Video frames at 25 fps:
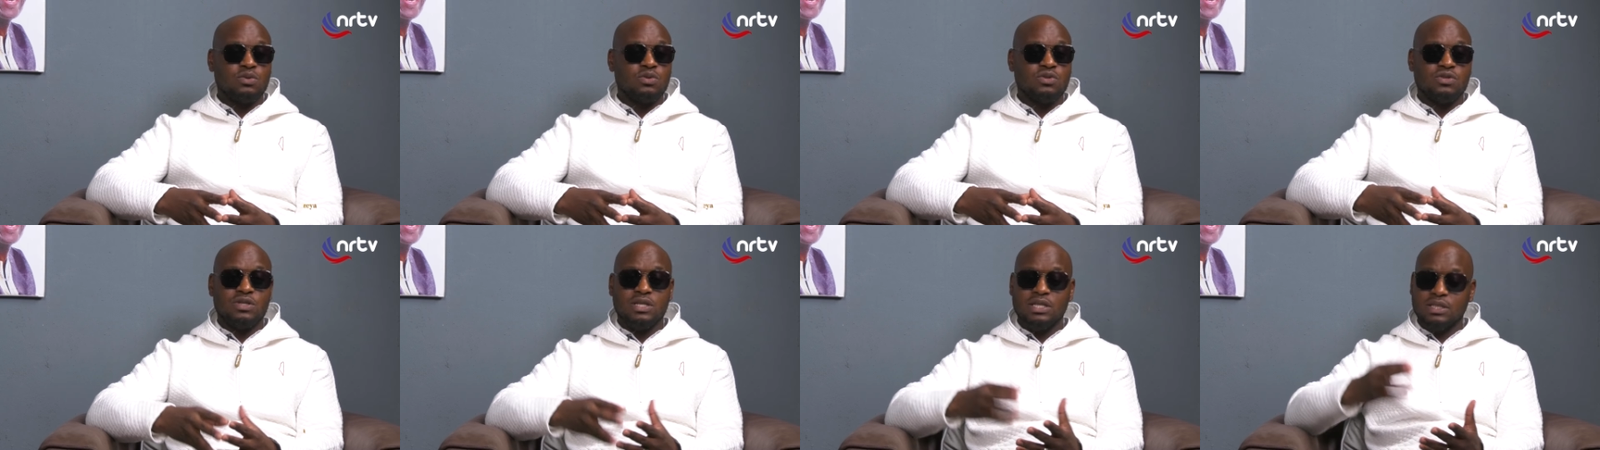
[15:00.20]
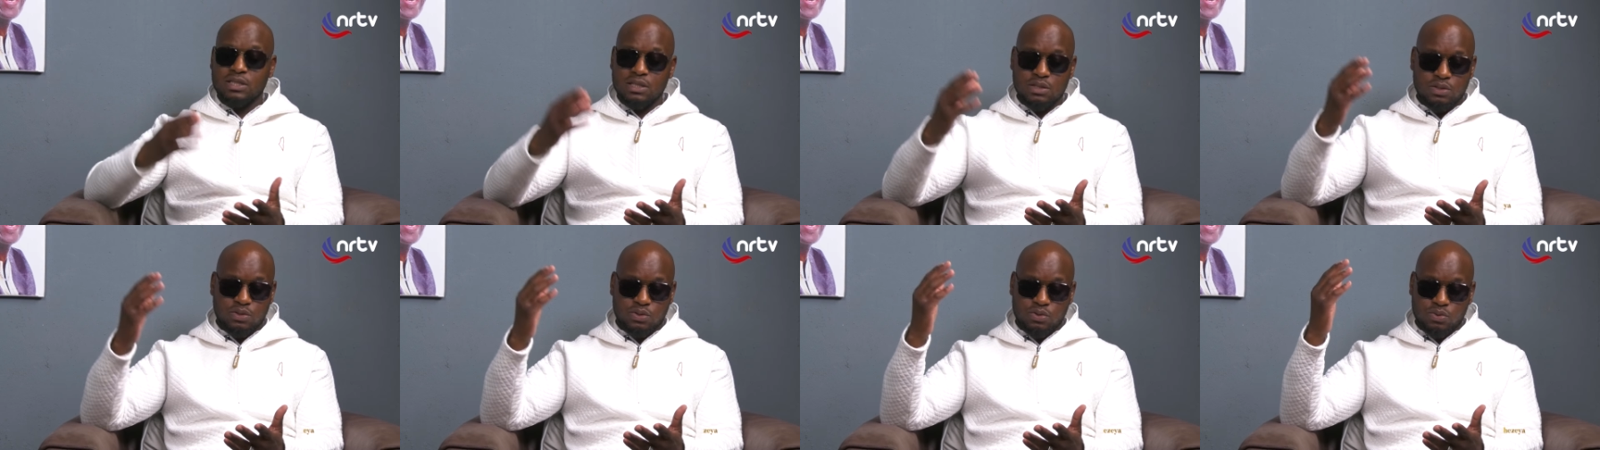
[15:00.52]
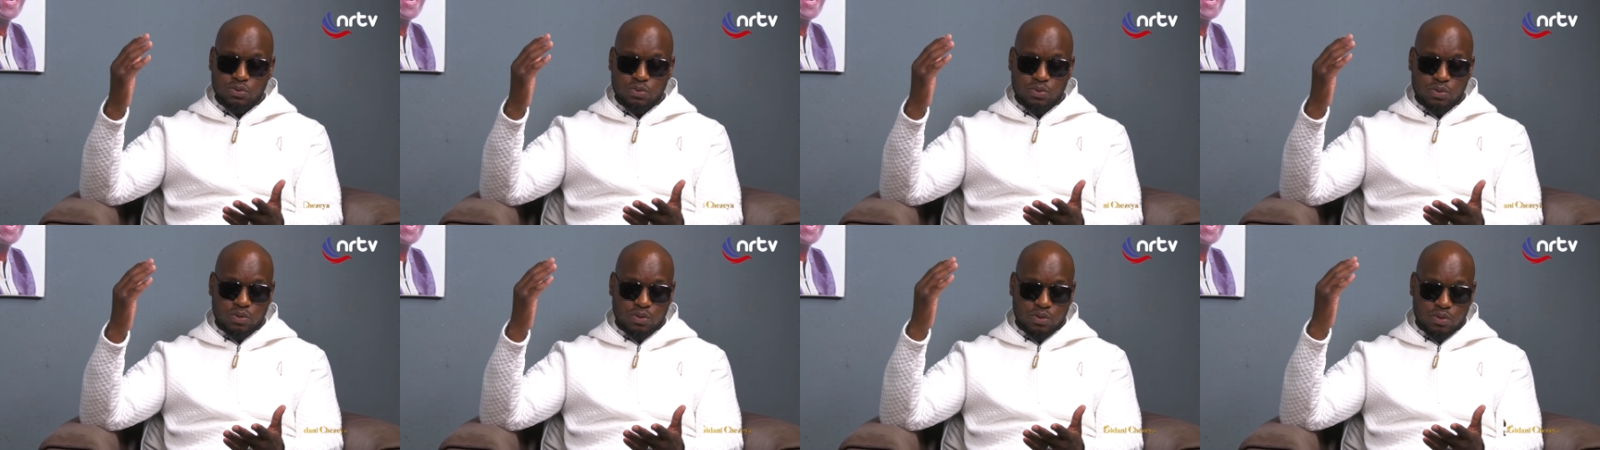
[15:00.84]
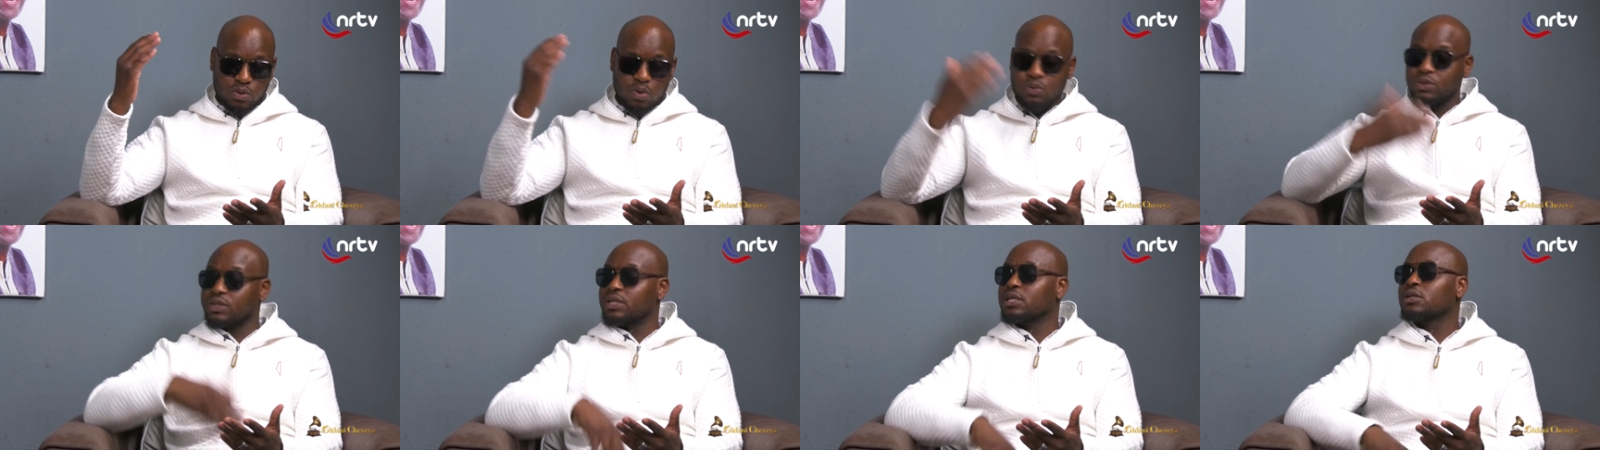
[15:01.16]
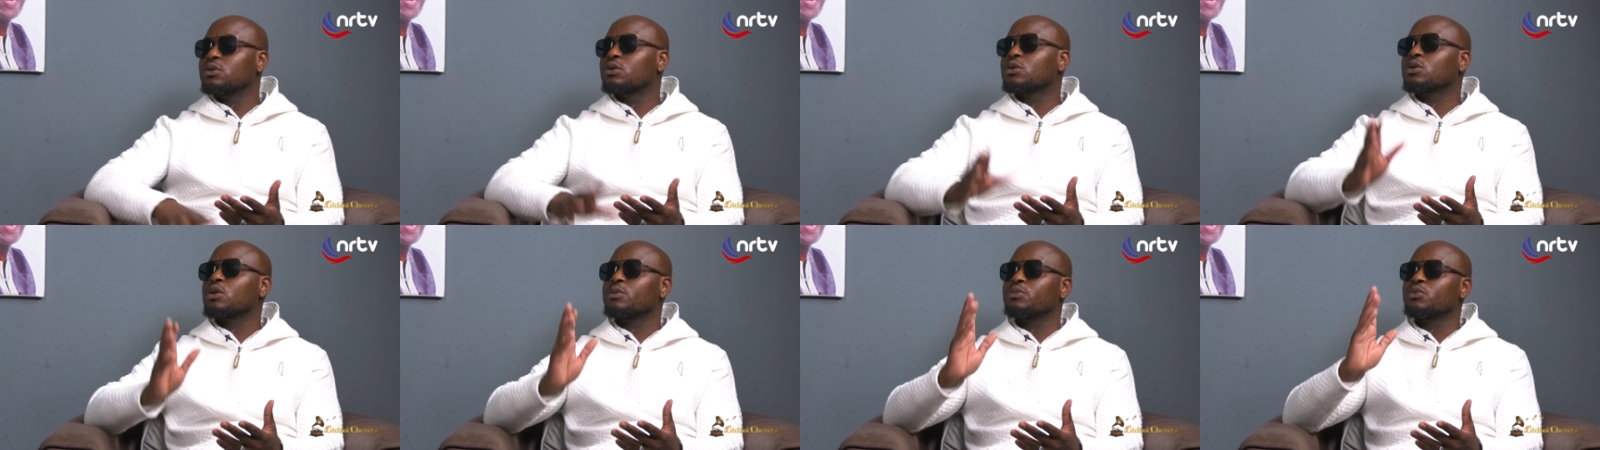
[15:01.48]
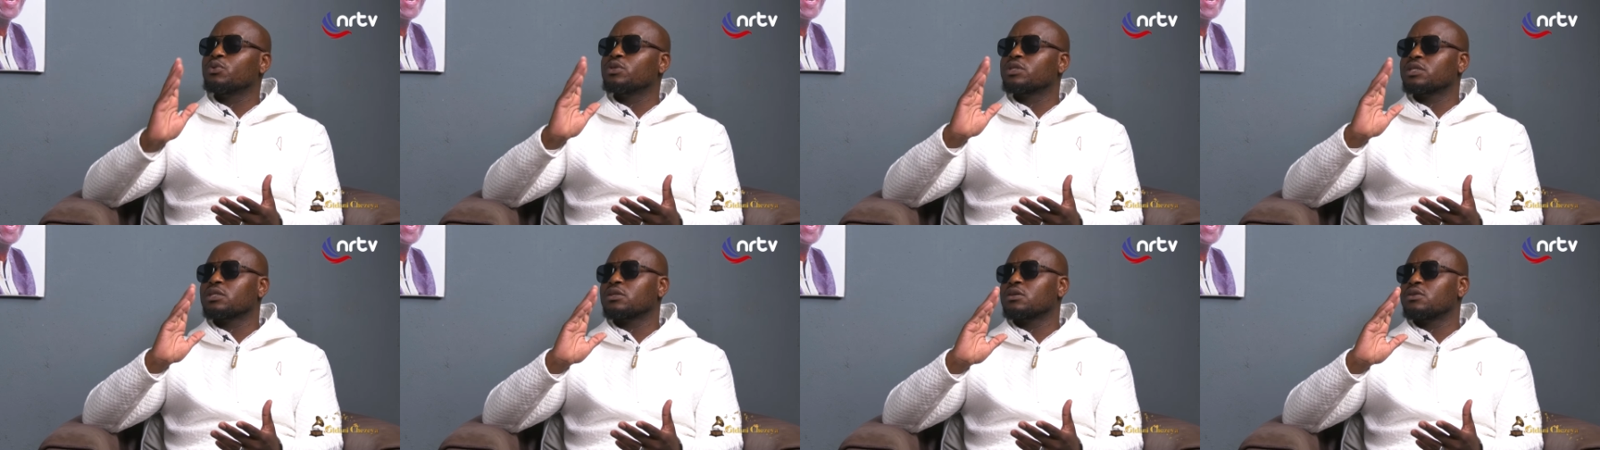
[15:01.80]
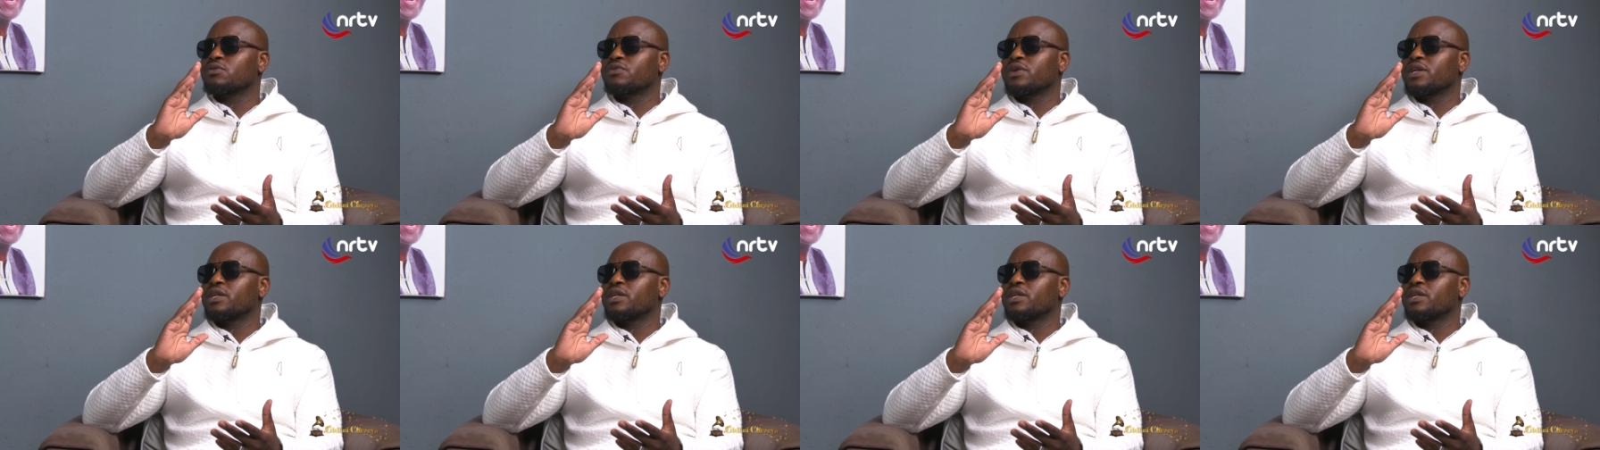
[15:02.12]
you'd listen to only local music on